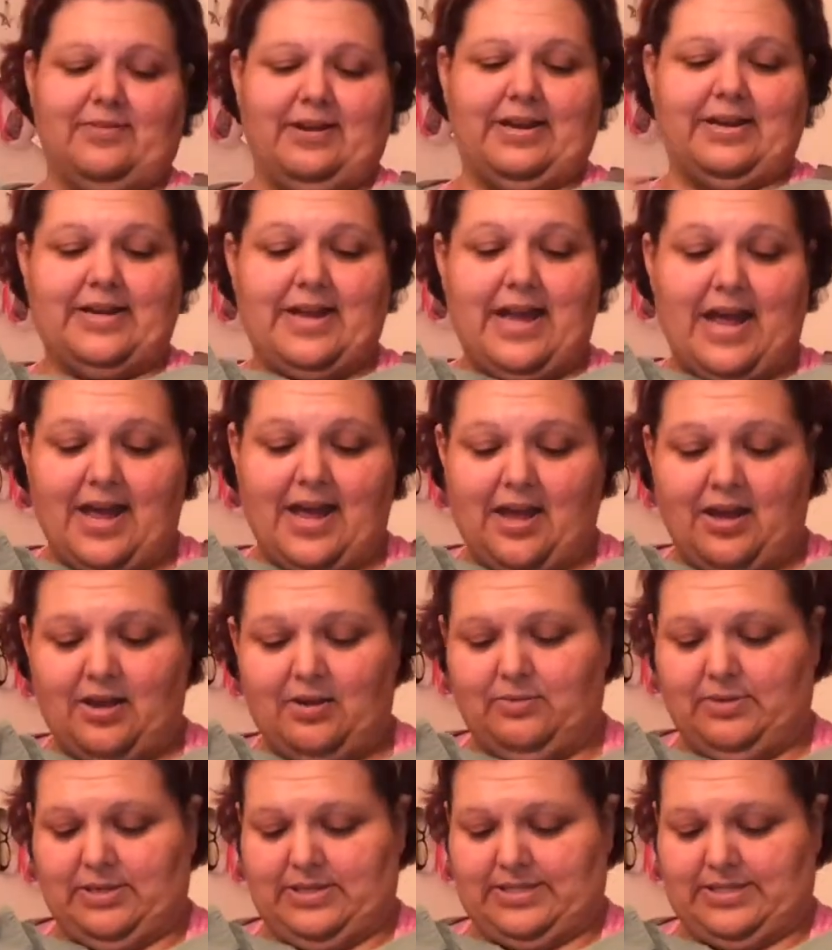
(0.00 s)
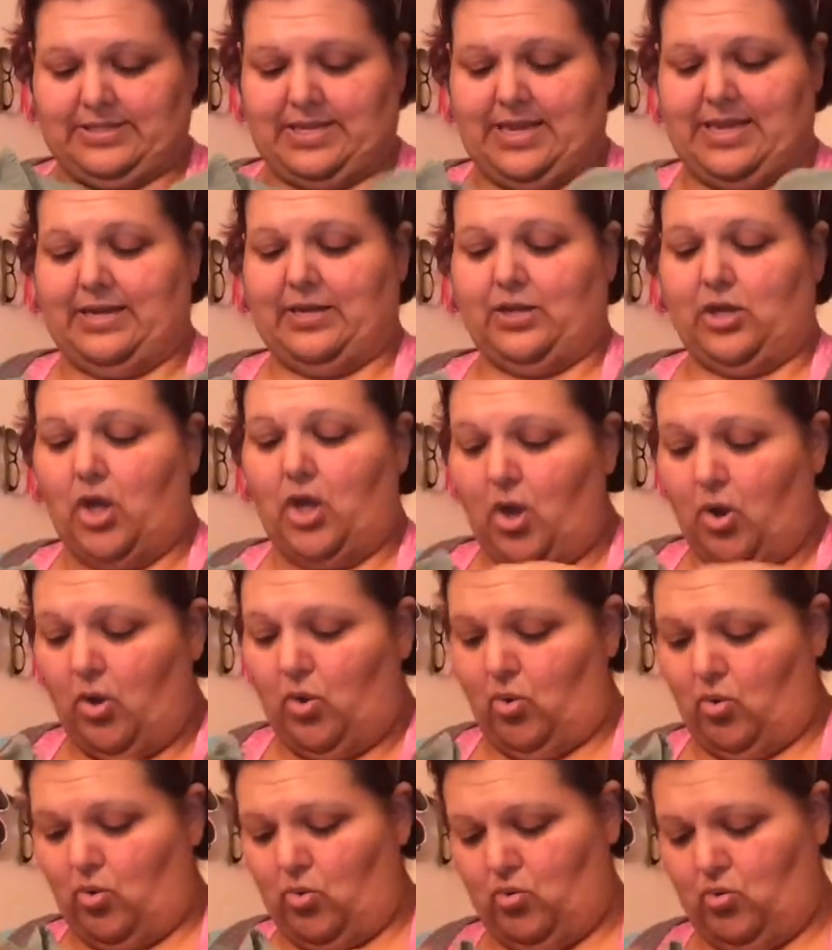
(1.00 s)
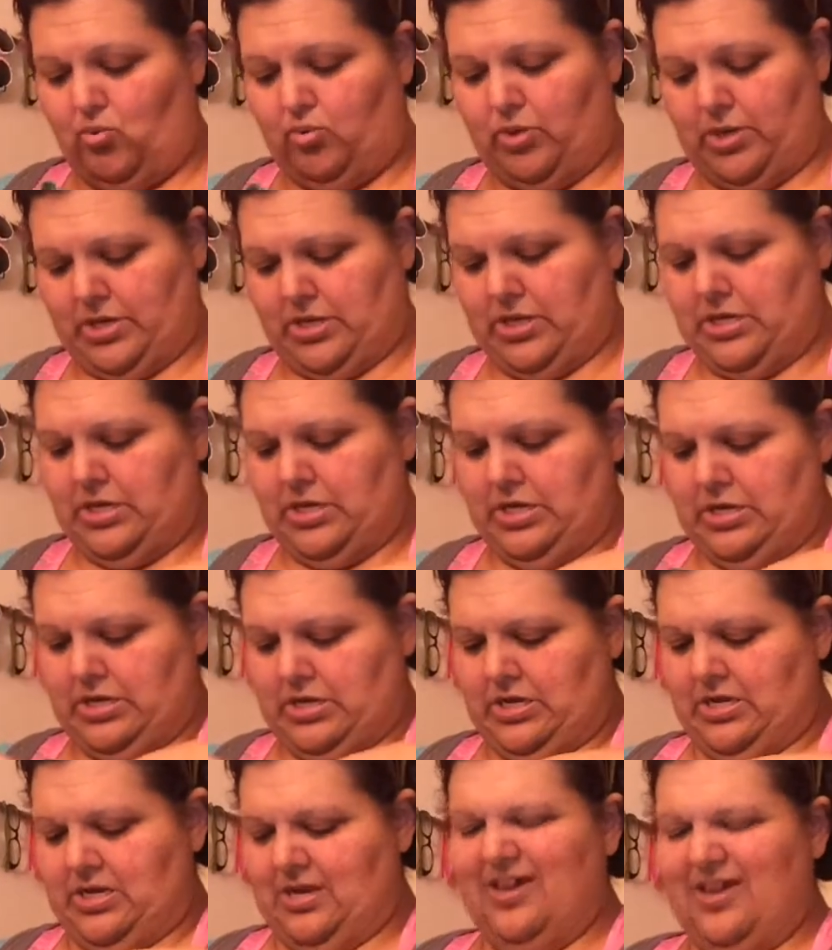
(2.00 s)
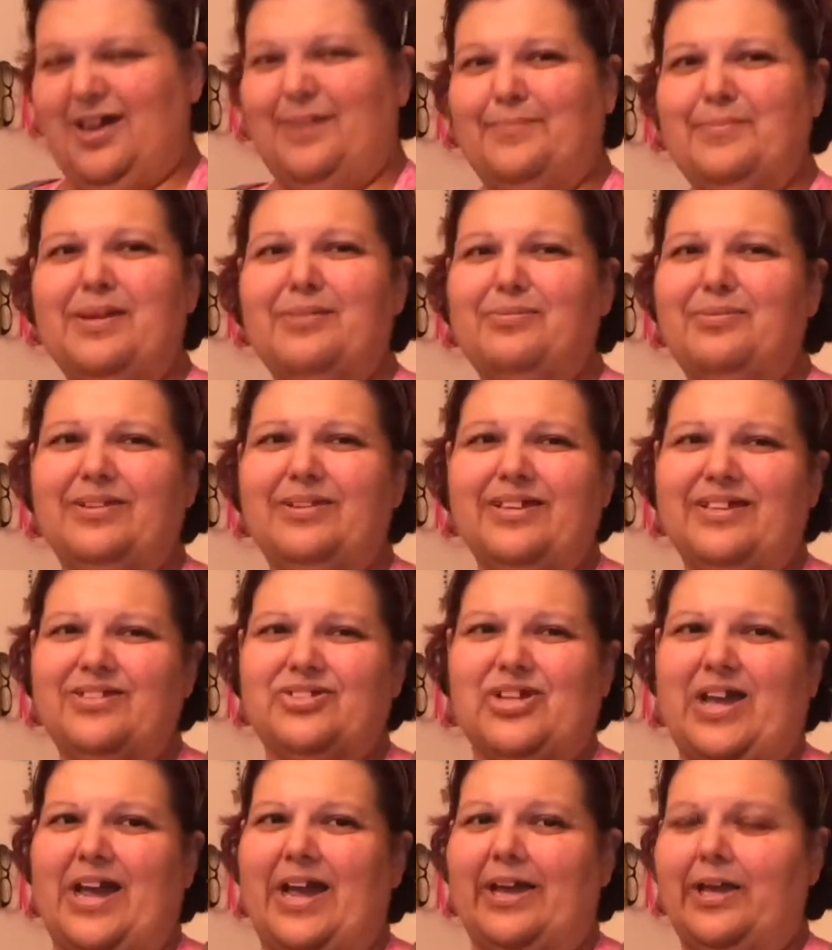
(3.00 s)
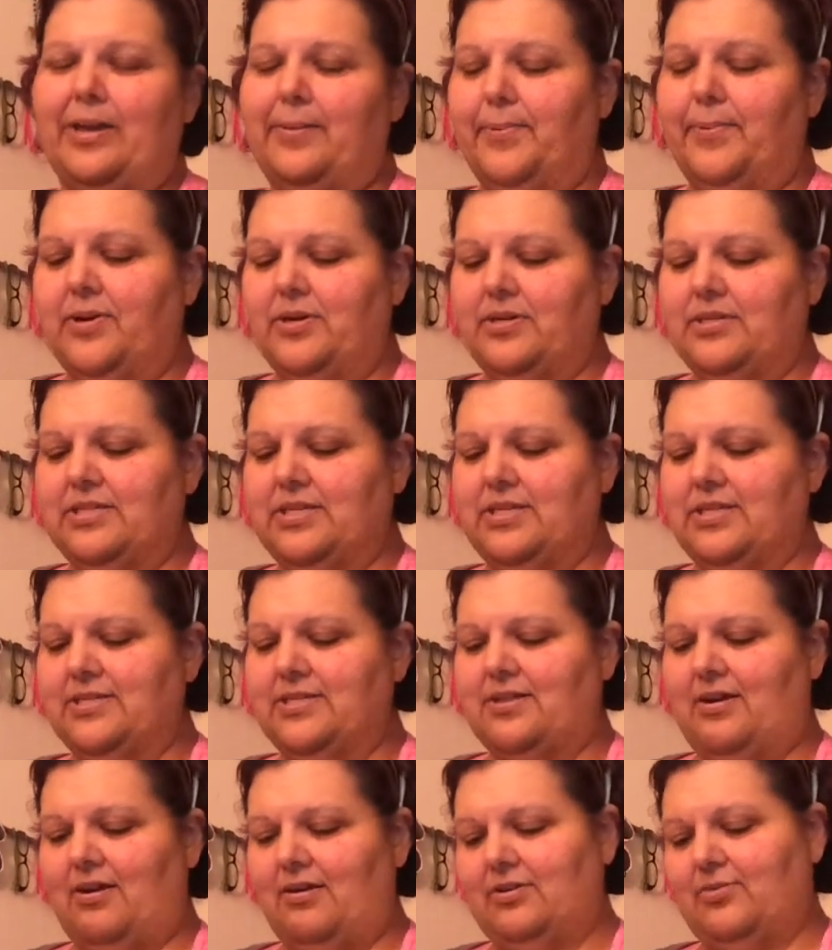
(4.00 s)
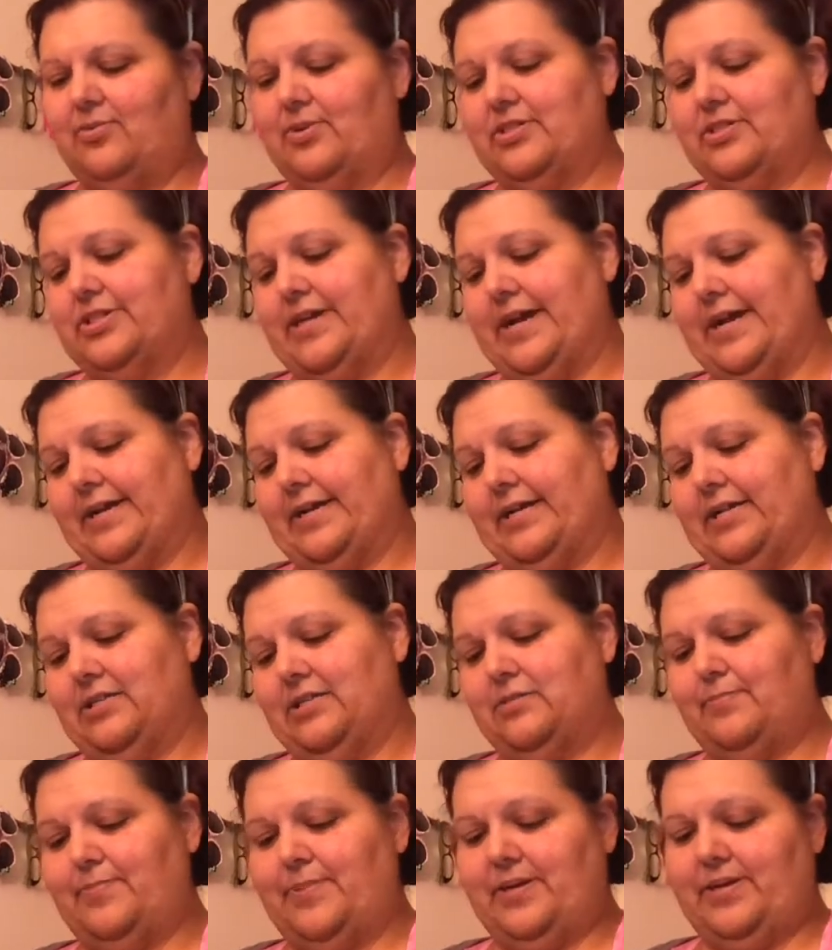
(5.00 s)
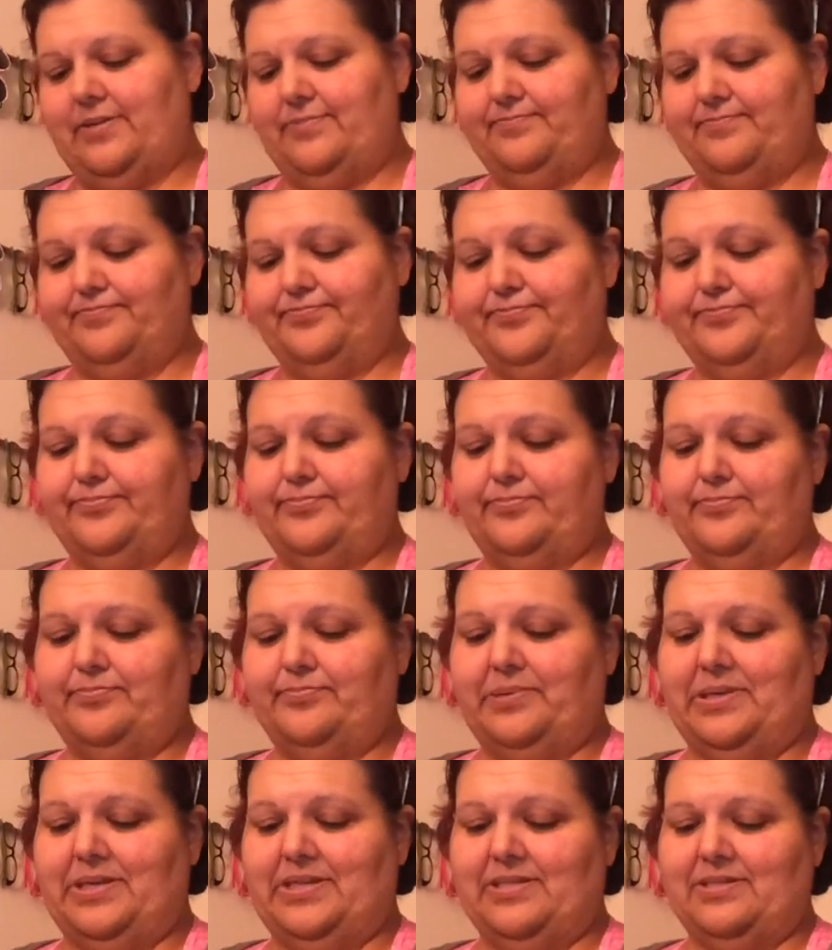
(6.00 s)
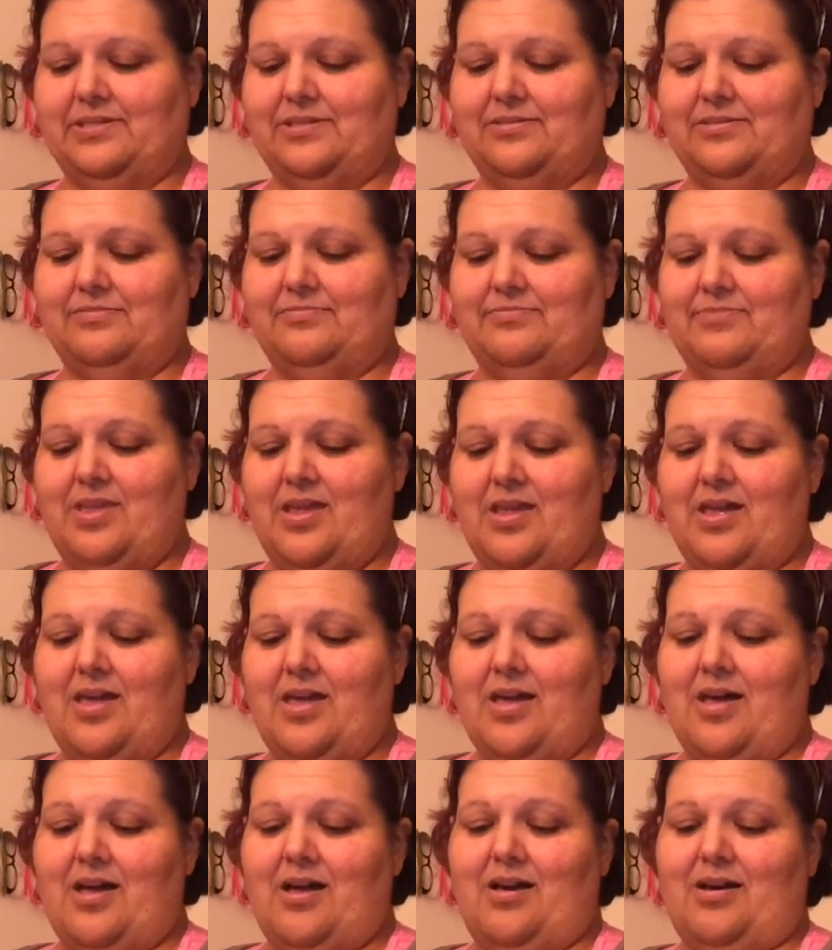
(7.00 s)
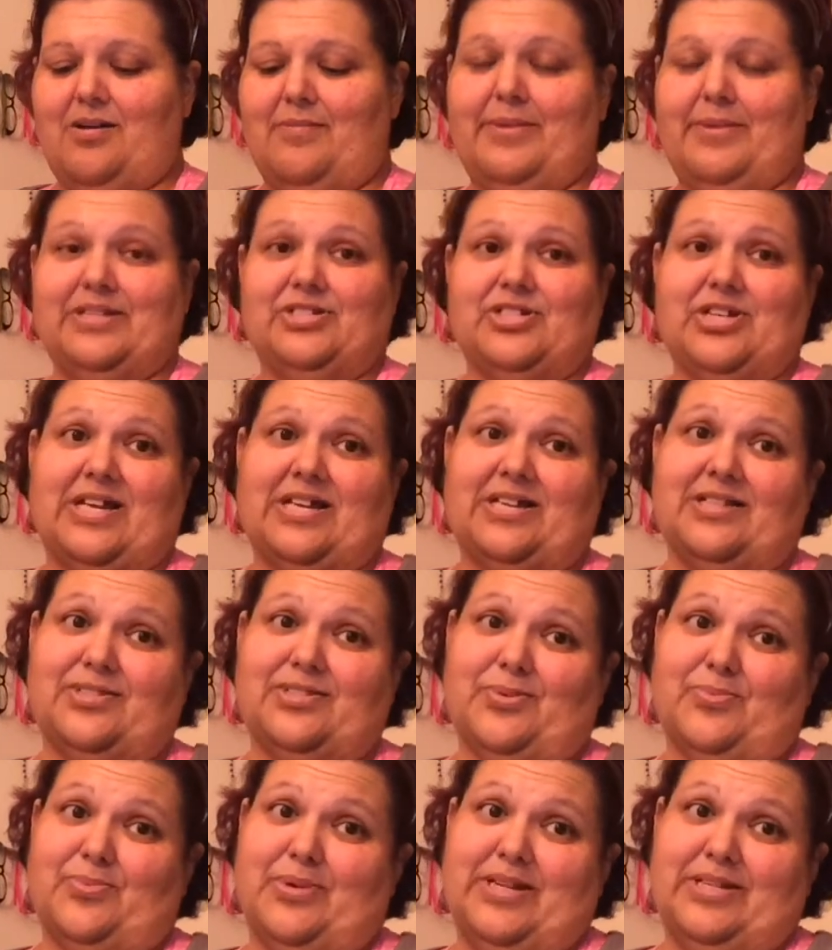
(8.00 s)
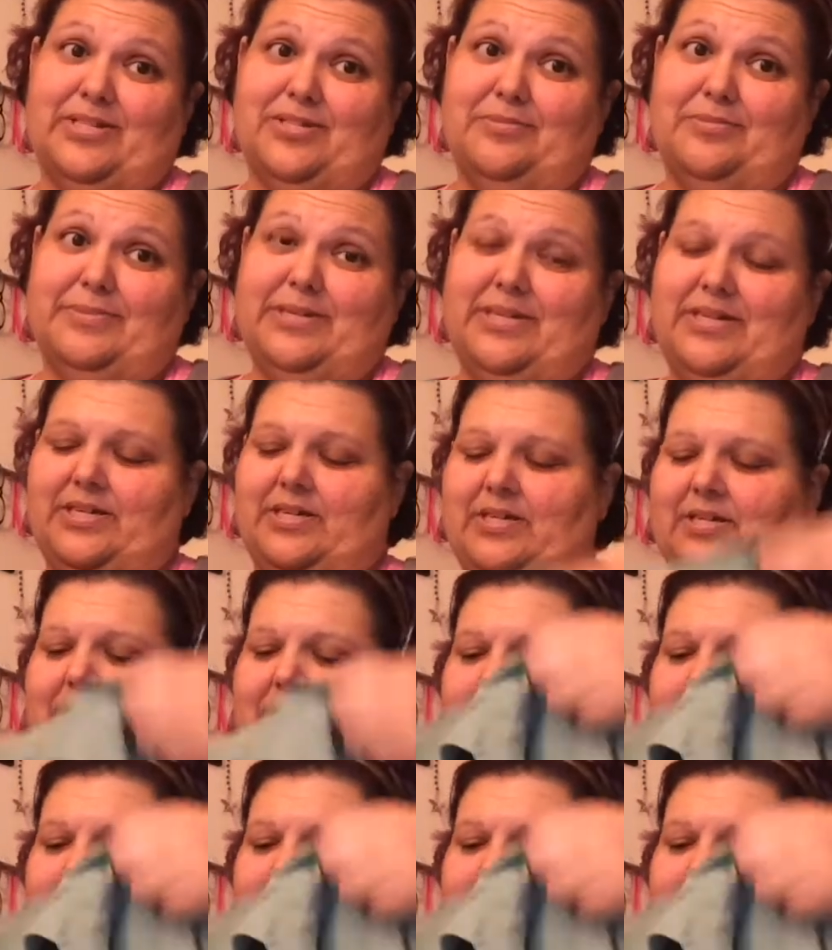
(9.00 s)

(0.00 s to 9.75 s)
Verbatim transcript: right now. It's kind of cold. I'm not really a jacket person. It's hard to wear jackets, but plus all my jackets are way too big.